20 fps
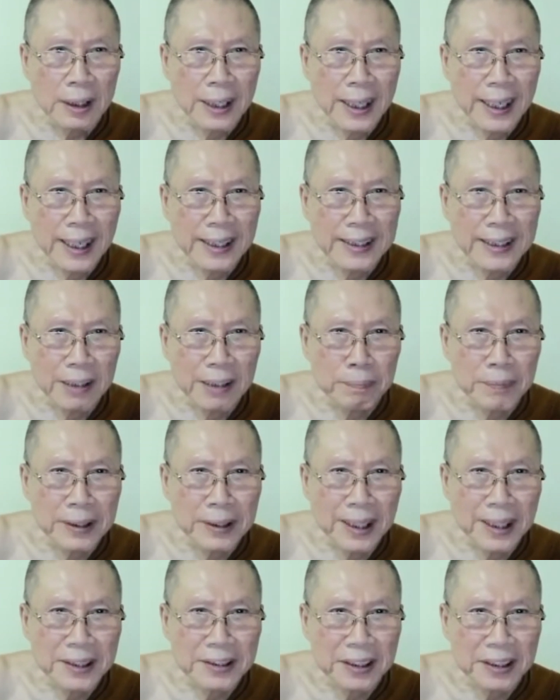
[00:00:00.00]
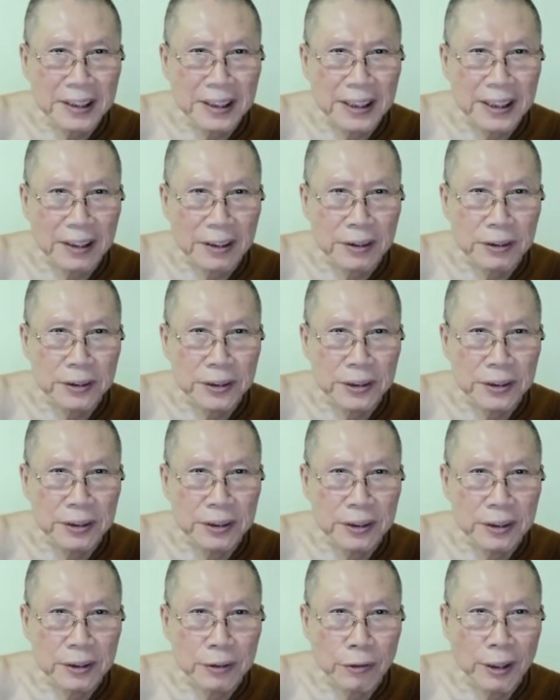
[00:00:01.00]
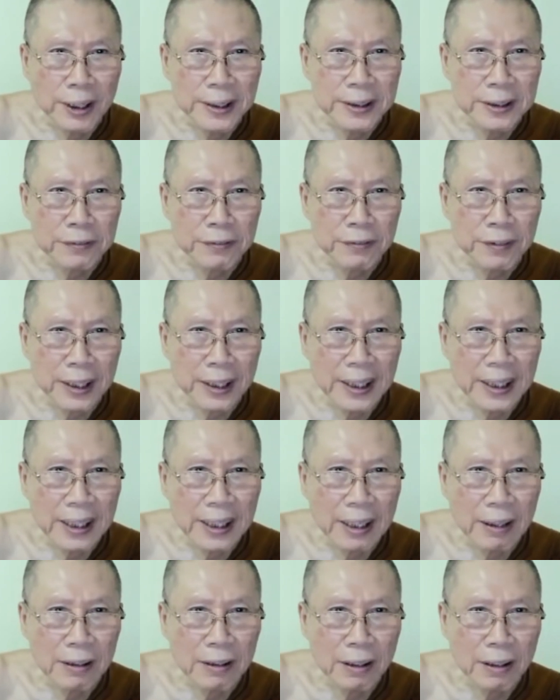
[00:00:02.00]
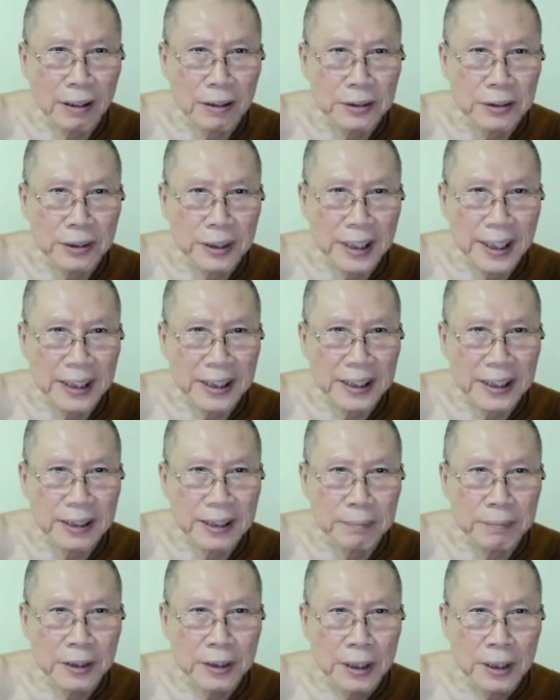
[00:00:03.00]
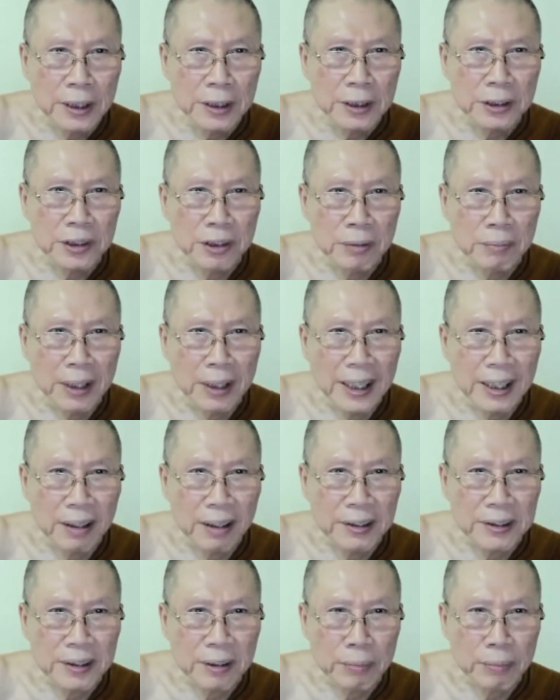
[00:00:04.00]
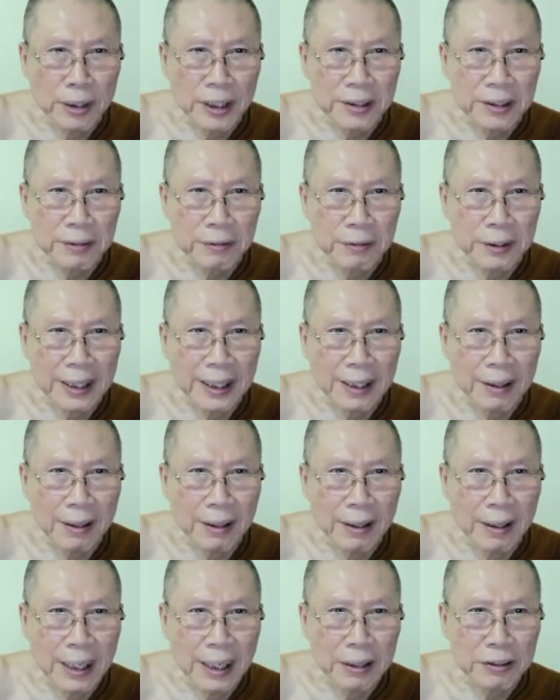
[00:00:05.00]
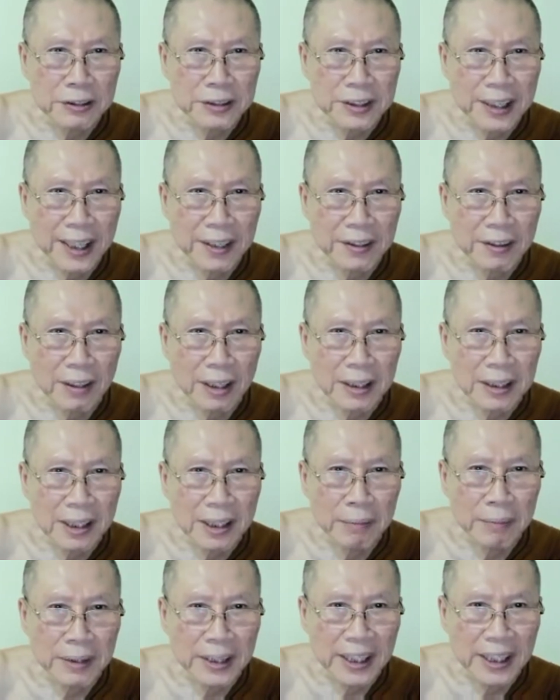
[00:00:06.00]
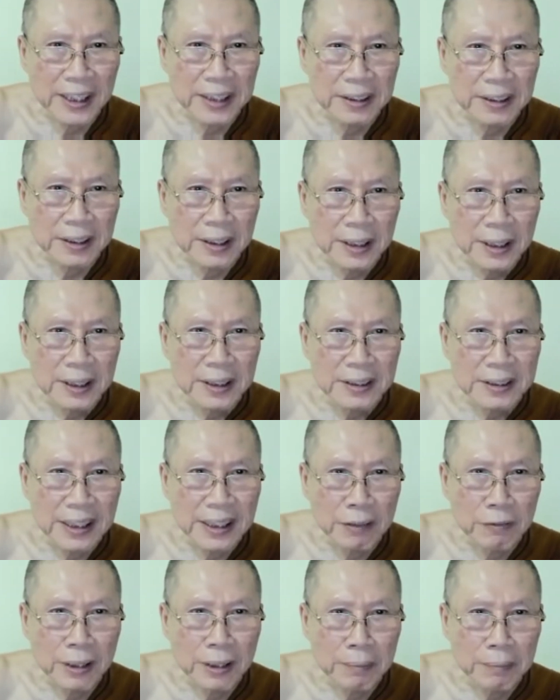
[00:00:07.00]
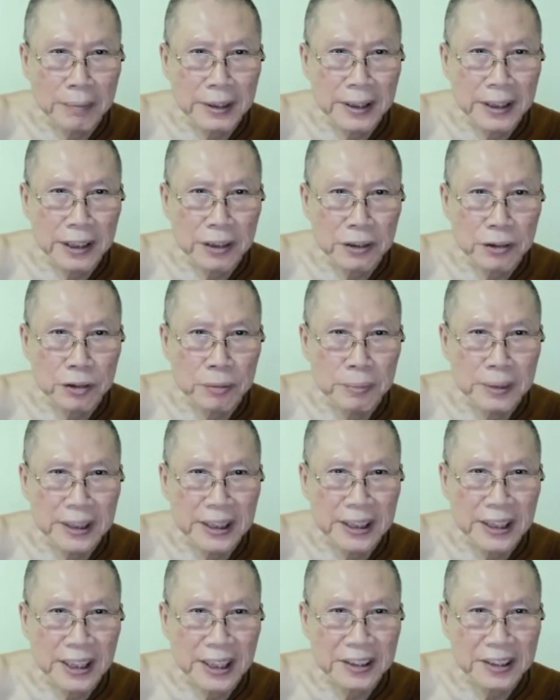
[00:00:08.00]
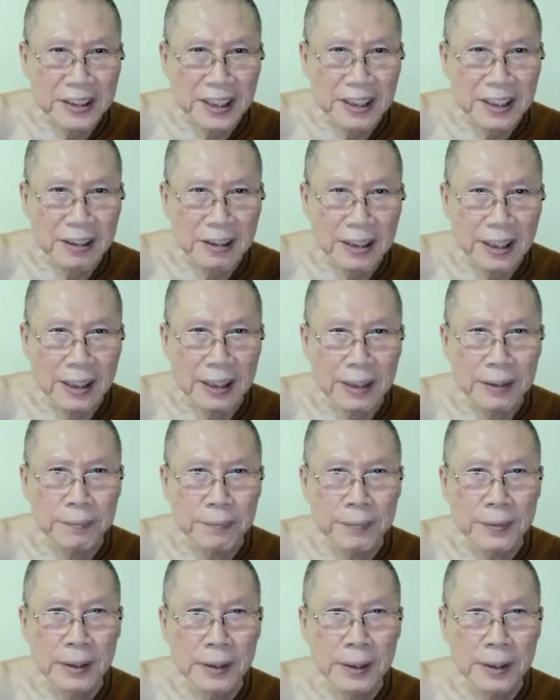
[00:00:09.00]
Like anapanasati, could you quantify how long you can keep your mind on the breath without outside thought coming in? Say 1 minute, 2 minutes, etc.